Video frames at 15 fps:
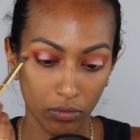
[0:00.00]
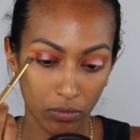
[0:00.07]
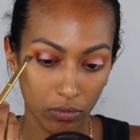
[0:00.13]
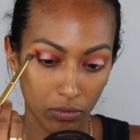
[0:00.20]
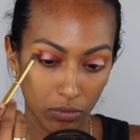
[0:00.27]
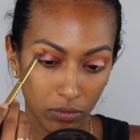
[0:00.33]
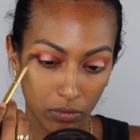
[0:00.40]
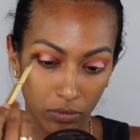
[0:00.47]

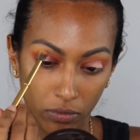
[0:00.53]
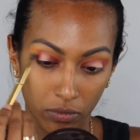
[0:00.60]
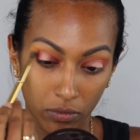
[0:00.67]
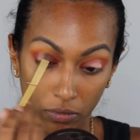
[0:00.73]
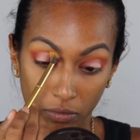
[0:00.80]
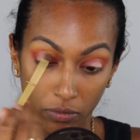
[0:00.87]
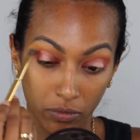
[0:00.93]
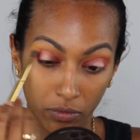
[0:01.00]
just so it could
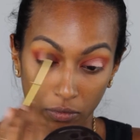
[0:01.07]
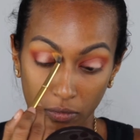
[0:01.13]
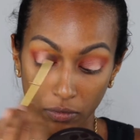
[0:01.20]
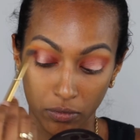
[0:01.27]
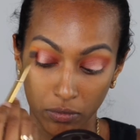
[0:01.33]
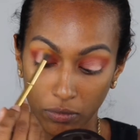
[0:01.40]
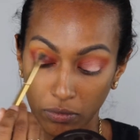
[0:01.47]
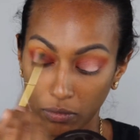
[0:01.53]
look nice
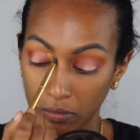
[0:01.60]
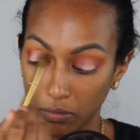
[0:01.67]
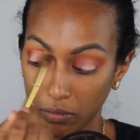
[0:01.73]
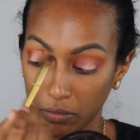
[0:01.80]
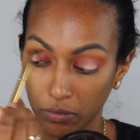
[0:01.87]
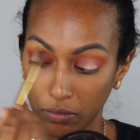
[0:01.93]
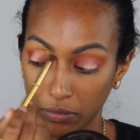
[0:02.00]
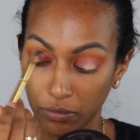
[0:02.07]
and blended.
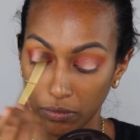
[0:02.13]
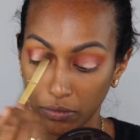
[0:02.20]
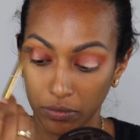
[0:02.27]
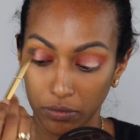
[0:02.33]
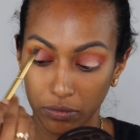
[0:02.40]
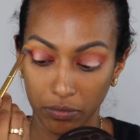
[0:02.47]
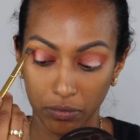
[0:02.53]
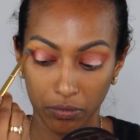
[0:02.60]

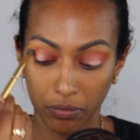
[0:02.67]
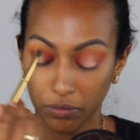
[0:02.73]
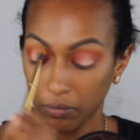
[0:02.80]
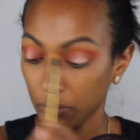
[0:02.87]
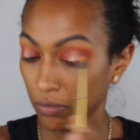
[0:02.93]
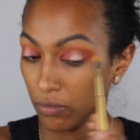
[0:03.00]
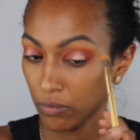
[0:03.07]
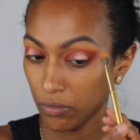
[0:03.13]

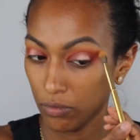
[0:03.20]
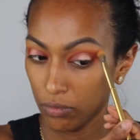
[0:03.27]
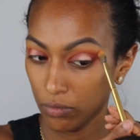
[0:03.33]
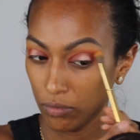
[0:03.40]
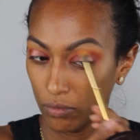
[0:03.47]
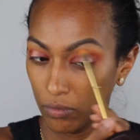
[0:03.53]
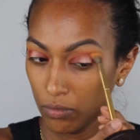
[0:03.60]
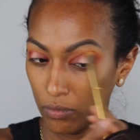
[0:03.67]
And I actually went
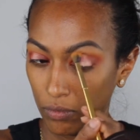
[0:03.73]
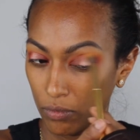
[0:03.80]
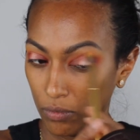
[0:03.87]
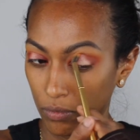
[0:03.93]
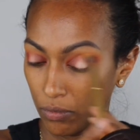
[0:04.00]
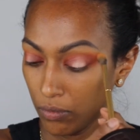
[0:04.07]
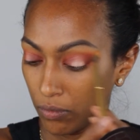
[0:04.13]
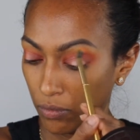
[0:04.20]
in again with
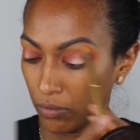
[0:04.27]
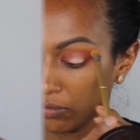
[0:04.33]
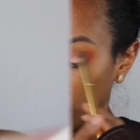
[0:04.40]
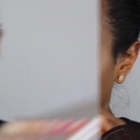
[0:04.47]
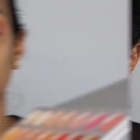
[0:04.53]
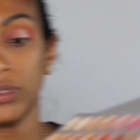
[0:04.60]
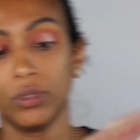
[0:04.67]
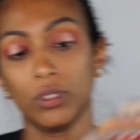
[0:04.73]
the
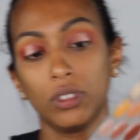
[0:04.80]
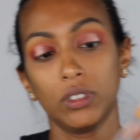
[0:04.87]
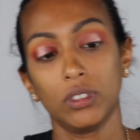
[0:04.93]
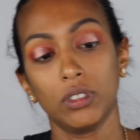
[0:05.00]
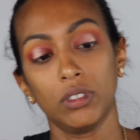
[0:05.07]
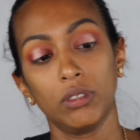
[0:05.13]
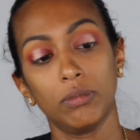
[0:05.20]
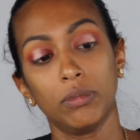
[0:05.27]
first color,
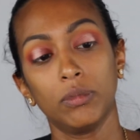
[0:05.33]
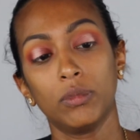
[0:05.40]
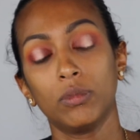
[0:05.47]
that chickpea